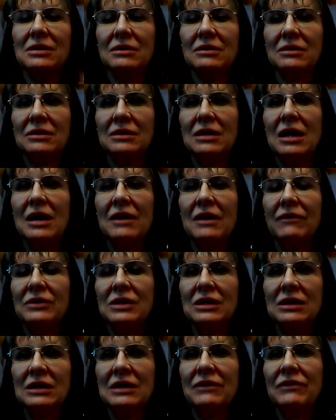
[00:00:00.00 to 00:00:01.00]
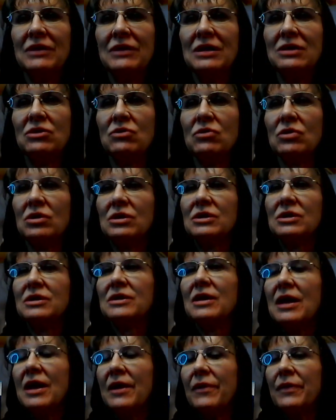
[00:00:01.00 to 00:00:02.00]
love to live indoors.
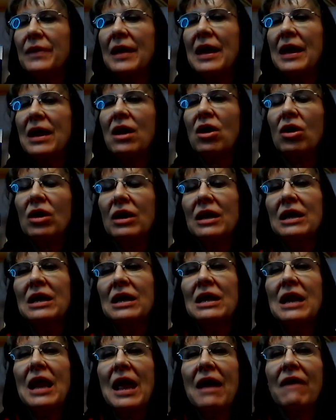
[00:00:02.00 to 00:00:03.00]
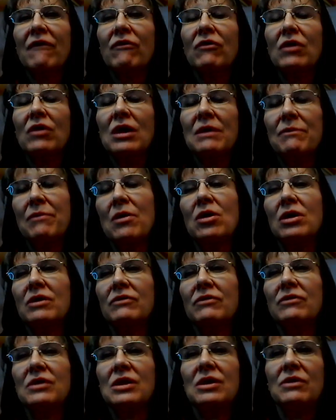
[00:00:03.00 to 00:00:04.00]
They are in every part of
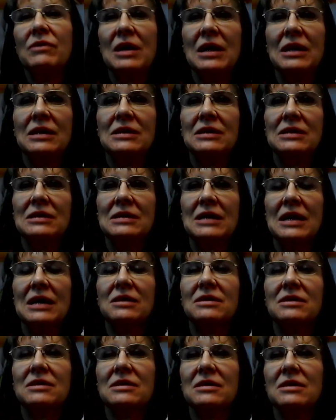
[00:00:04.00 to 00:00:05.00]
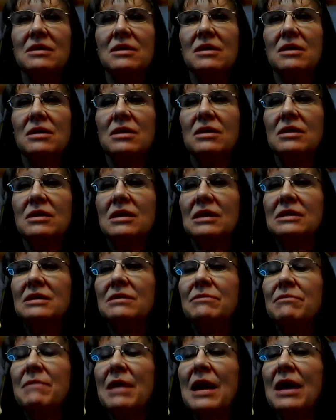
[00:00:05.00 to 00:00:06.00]
the United States.
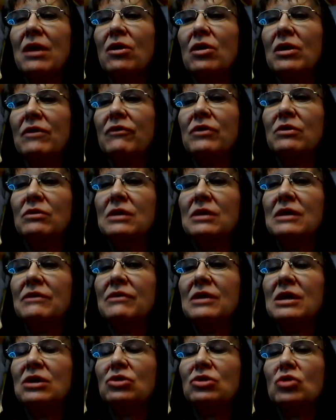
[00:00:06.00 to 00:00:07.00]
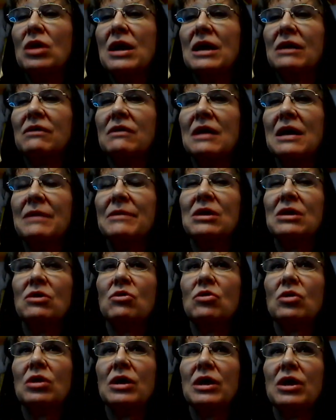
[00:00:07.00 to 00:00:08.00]
Doesn't matter if you live in a dry climate
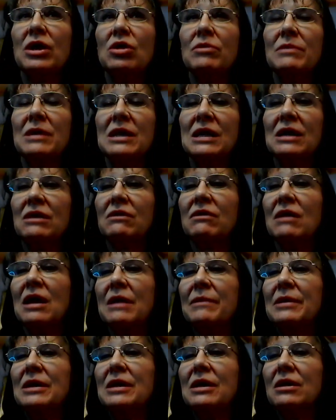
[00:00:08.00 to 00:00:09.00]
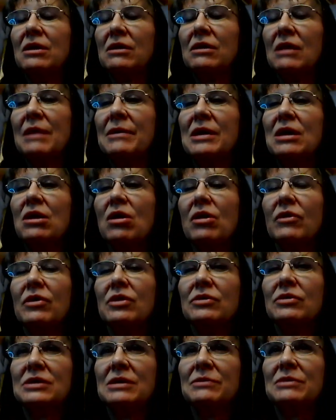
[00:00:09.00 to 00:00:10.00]
or a humid climate, although
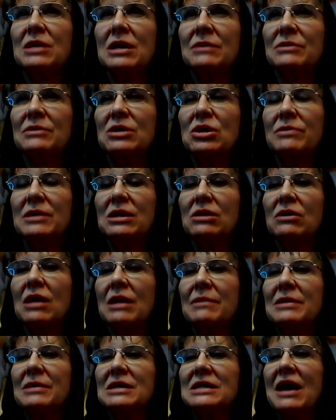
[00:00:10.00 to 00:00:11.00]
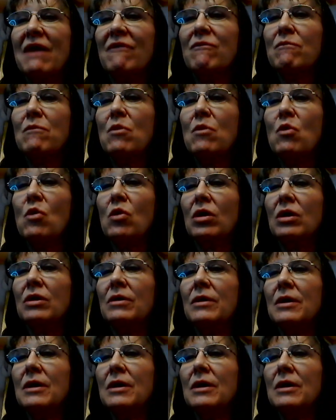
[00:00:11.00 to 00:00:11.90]
sometimes humid climates have more.